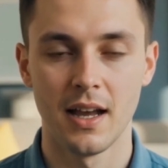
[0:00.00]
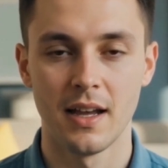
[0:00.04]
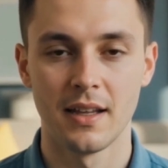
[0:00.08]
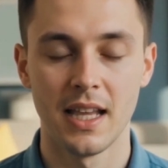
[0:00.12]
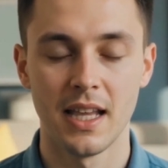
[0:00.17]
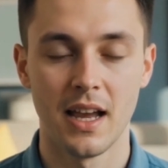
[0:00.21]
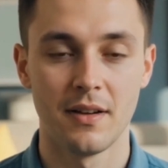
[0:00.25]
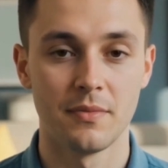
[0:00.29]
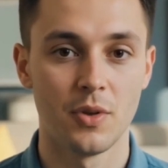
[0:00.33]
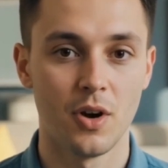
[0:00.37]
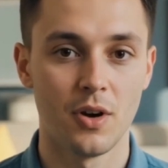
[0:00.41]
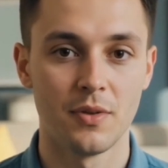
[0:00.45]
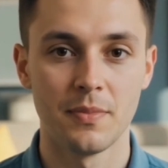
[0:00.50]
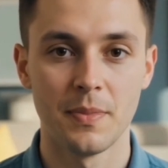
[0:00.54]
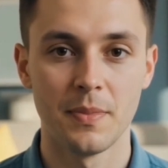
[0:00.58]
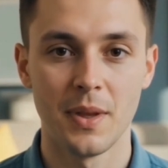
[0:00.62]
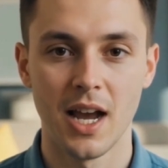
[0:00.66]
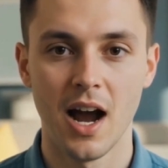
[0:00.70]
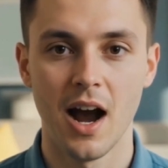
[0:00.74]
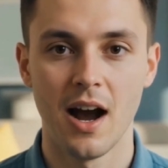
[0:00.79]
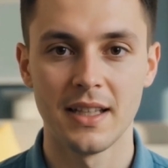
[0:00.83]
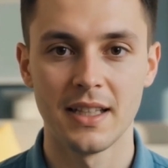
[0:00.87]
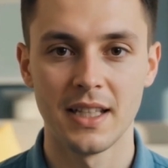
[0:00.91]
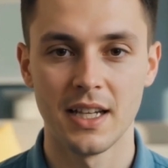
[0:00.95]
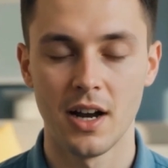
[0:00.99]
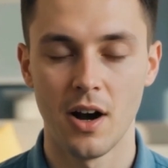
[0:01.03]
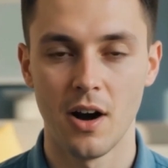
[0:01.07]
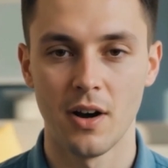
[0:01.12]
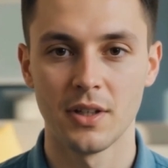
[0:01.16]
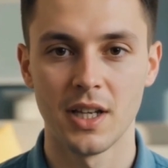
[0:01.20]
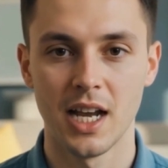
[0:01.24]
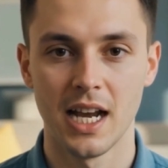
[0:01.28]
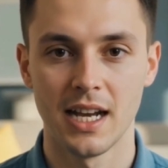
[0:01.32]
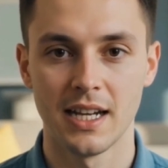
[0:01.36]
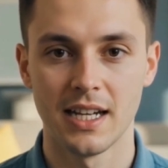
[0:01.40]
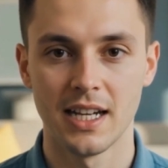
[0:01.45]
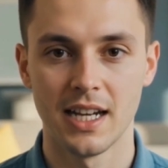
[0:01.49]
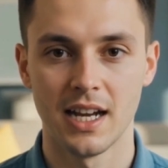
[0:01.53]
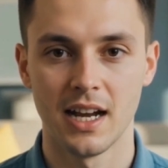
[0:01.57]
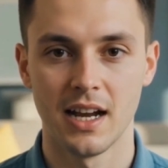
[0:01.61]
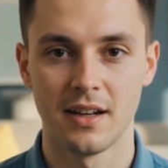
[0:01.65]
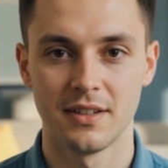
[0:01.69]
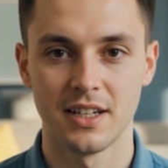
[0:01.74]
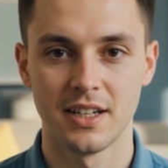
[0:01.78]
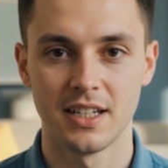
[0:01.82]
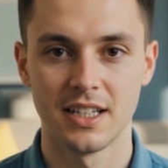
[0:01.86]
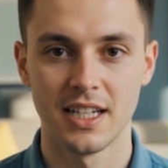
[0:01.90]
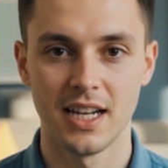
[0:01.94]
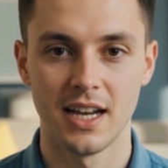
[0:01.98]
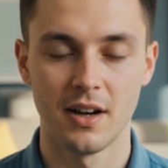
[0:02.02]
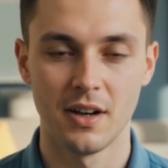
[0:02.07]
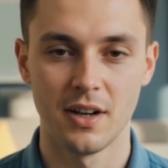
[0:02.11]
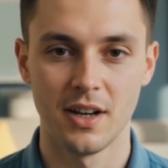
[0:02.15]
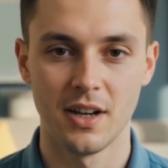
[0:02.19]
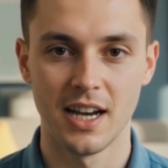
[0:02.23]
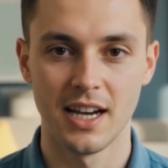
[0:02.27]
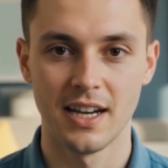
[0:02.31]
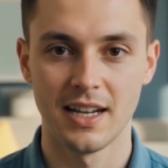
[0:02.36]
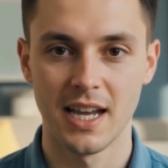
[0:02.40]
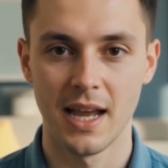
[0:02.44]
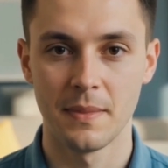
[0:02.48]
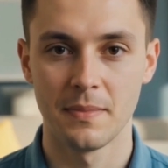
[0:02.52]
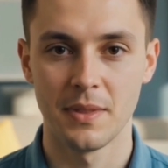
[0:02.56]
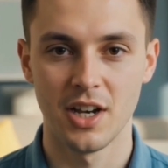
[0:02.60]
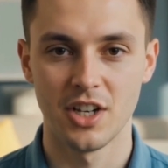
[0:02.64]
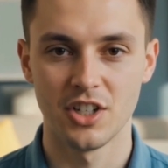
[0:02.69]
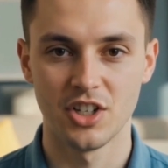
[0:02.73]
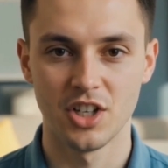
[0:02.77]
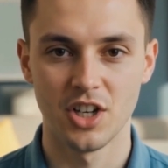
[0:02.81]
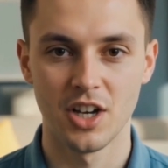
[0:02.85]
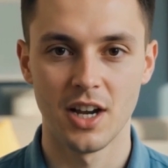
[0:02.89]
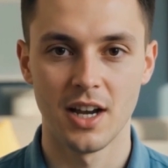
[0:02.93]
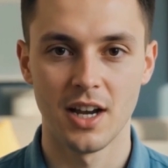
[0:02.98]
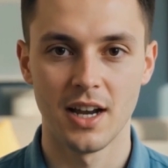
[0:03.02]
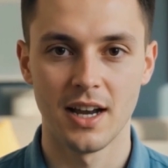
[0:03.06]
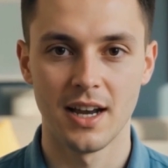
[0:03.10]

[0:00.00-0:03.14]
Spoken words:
They've moved beyond the old idea of a single hidden image.